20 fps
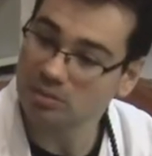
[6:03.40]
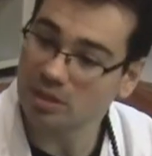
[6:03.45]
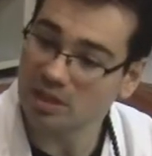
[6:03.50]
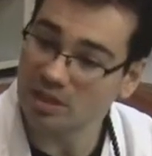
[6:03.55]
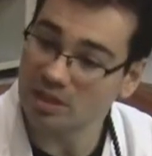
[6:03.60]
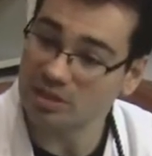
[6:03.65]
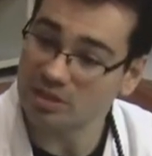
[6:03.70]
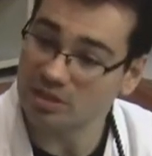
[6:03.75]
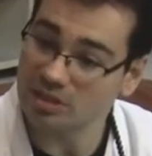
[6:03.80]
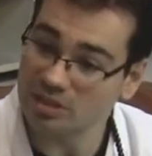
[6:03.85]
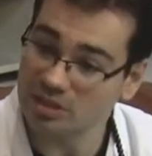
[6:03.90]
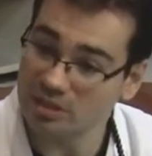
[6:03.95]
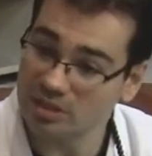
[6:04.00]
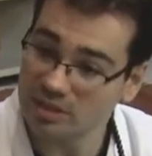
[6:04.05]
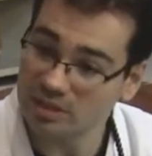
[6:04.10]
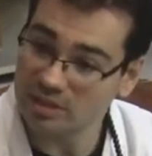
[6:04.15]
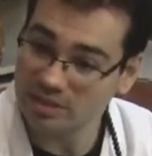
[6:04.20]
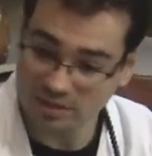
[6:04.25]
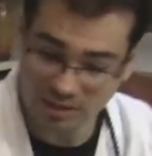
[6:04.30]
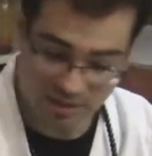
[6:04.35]
Inji,
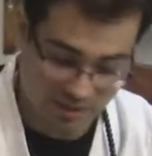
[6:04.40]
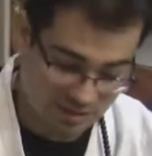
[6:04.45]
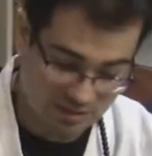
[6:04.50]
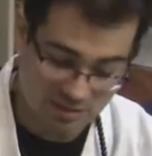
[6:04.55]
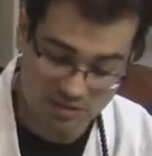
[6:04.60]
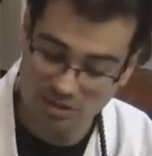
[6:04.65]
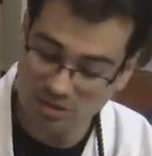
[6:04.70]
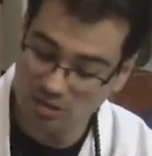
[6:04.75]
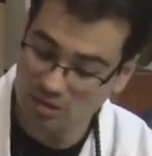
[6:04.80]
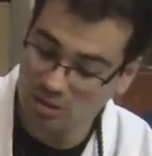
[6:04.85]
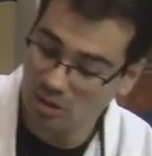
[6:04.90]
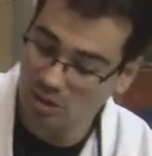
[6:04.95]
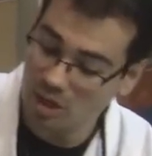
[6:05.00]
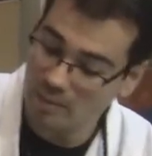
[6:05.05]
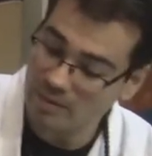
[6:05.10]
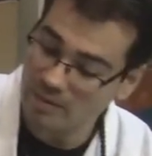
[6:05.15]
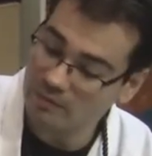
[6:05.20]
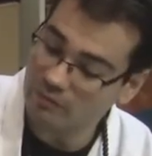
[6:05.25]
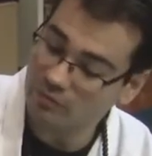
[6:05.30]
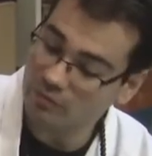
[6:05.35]
that it's
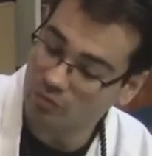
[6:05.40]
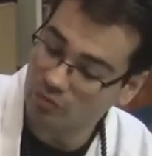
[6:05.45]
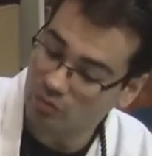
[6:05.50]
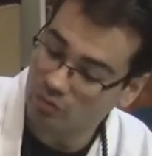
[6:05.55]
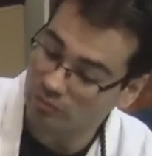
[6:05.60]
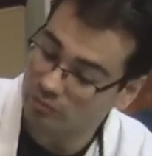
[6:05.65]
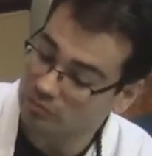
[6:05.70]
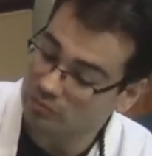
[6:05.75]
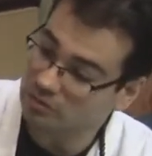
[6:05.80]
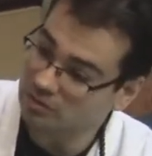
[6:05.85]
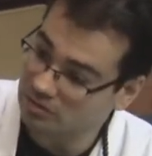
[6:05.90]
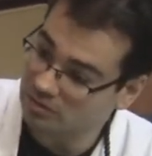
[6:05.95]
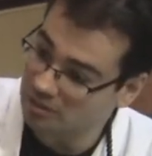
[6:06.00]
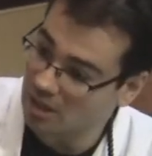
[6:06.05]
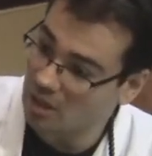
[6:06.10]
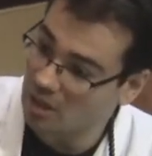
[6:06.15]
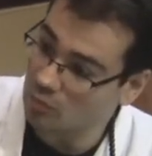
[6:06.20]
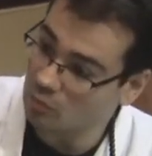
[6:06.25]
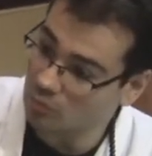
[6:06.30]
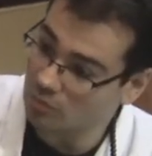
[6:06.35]
coming from
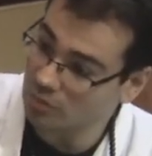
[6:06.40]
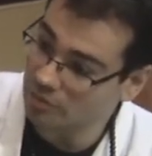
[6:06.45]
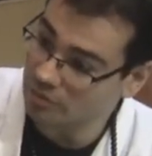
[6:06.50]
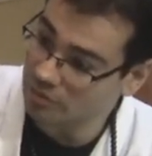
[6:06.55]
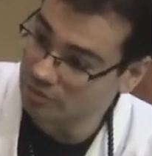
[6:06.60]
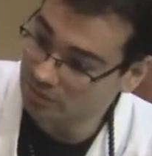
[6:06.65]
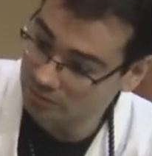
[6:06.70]
downward.